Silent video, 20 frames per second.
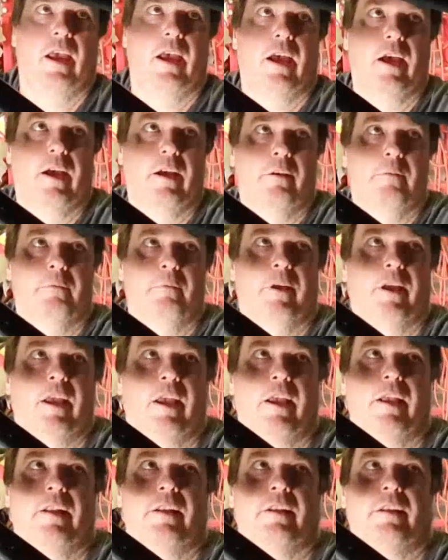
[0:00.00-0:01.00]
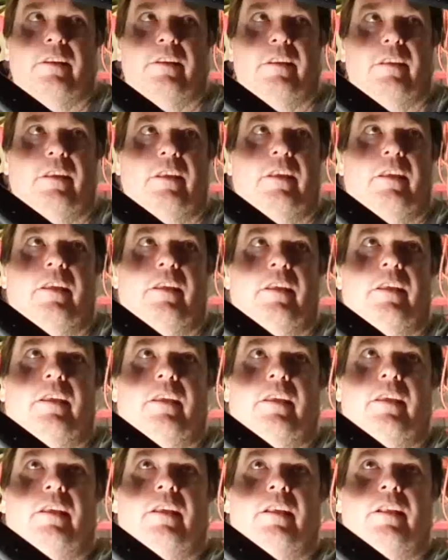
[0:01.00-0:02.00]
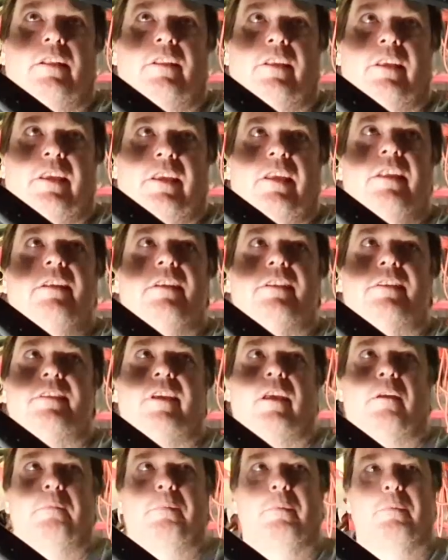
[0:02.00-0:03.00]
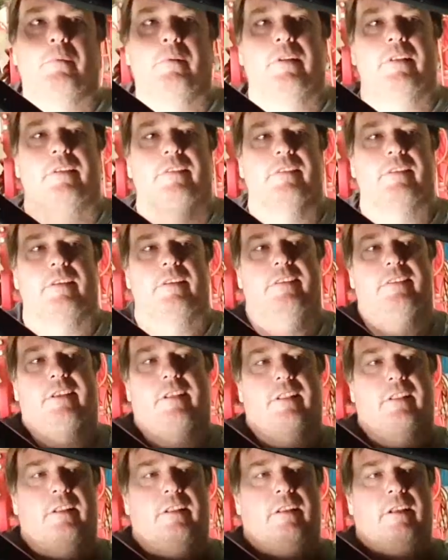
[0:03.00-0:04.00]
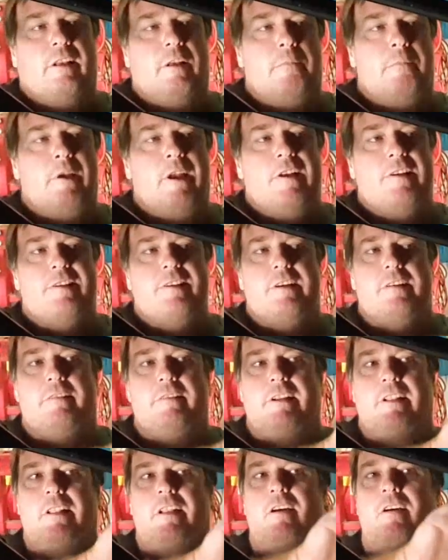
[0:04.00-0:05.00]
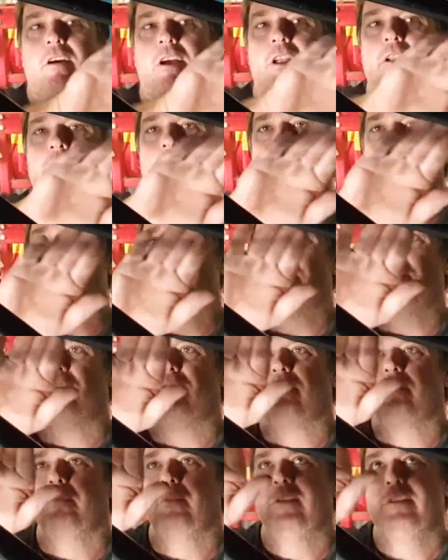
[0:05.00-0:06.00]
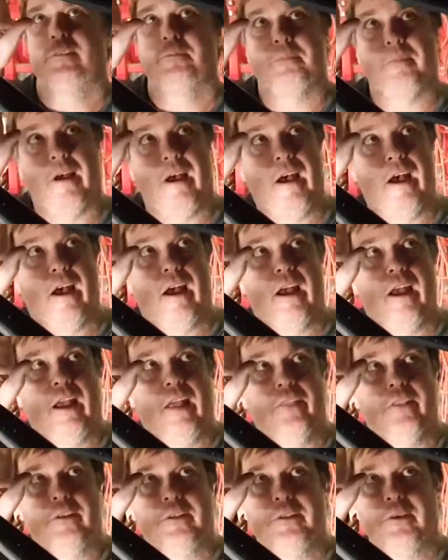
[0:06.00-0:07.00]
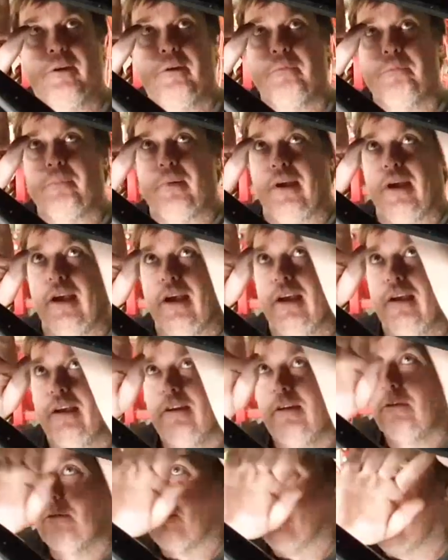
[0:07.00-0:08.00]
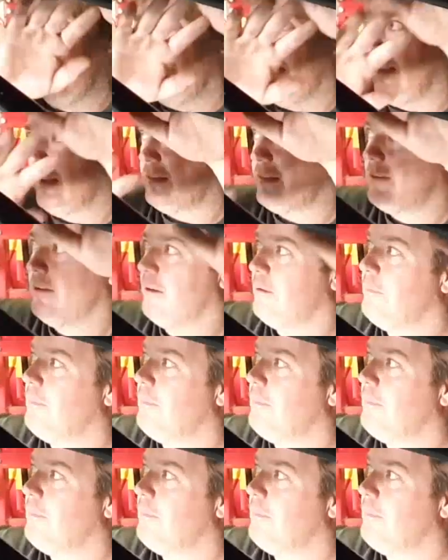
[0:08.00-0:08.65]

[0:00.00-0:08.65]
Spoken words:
And the intersect points is an imaginary line drawn from this bar and the top bar. Where those 2